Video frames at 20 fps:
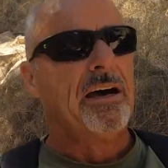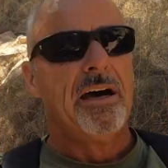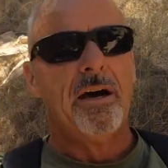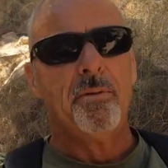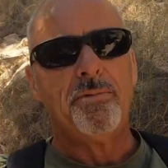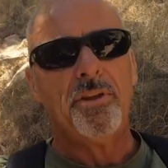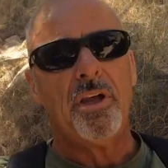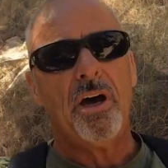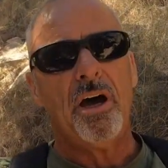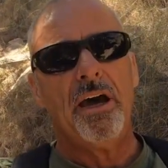I
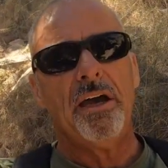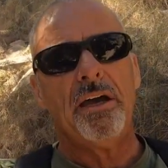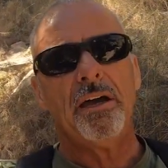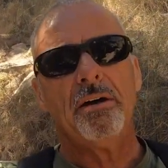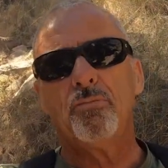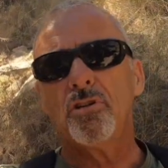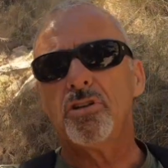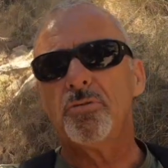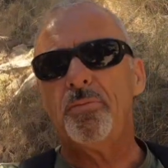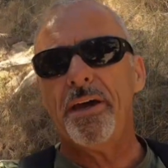
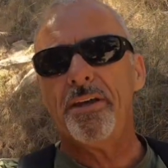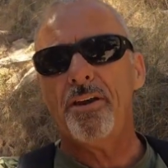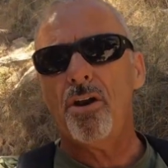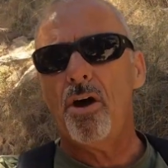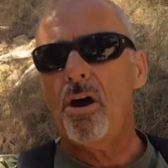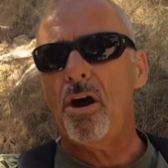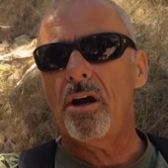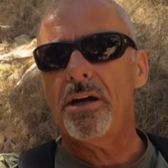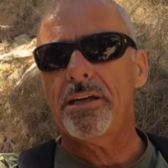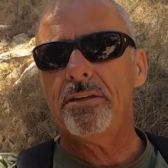must be an
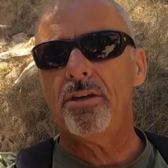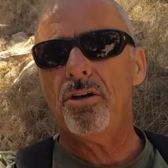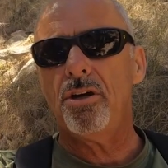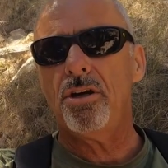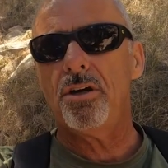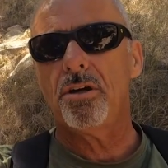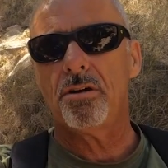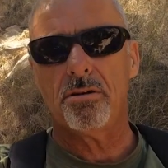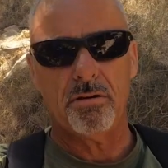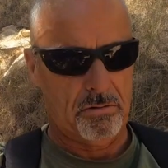hour into
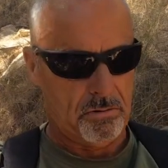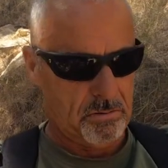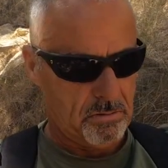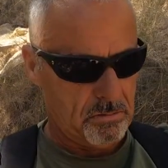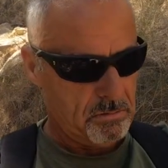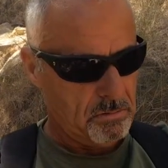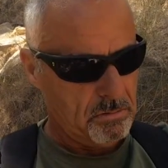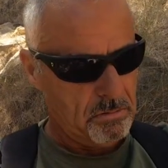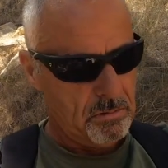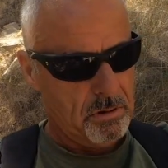it.
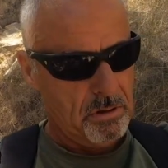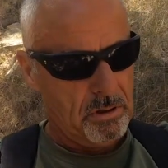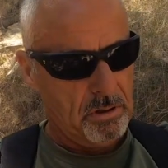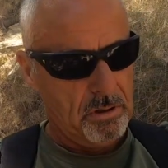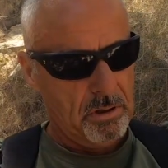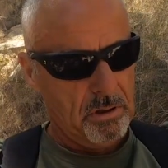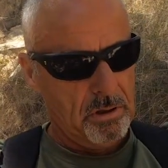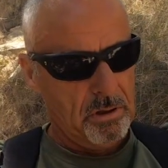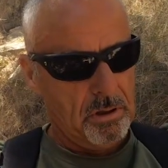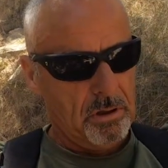
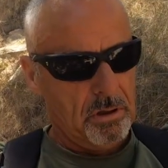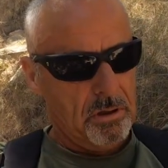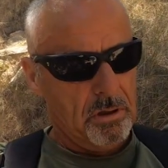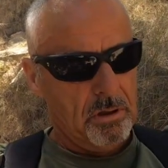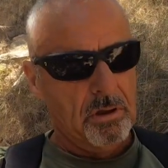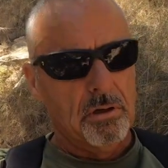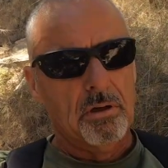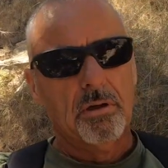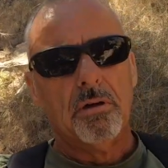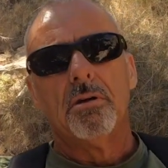I
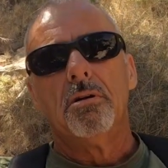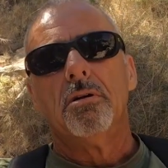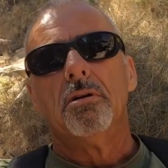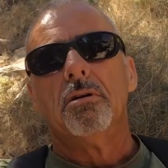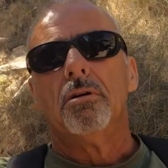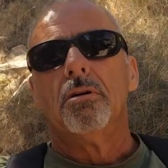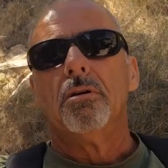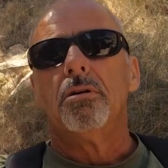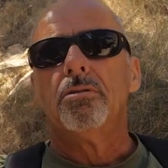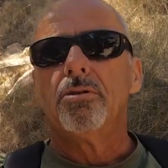
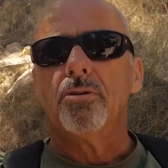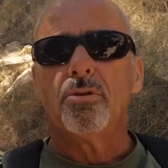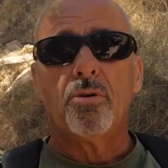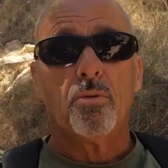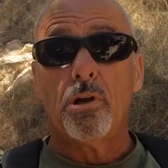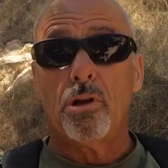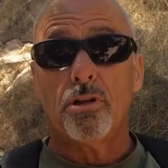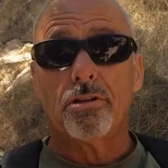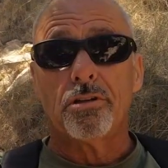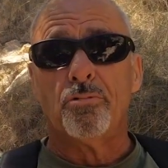don't know
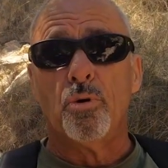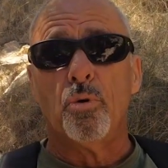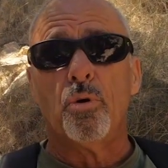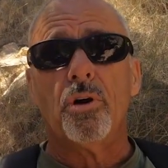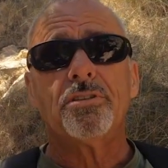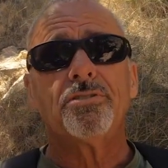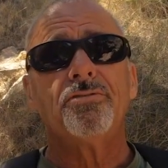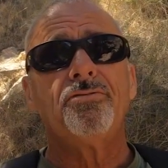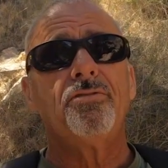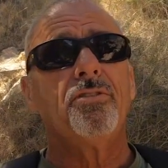what I looked at my
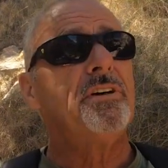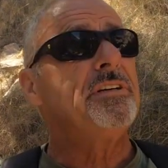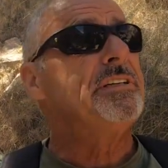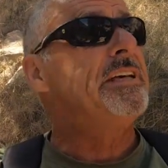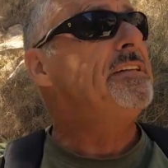watch for, I